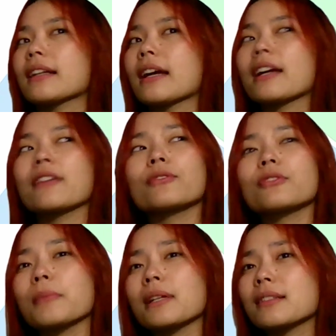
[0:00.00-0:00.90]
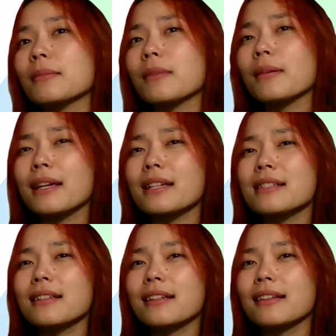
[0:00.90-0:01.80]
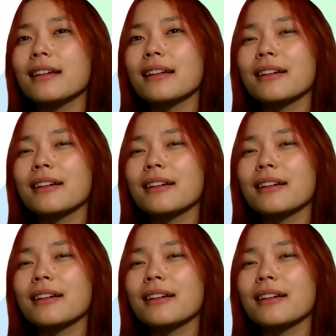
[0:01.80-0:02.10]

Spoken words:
And I have also met some amazing,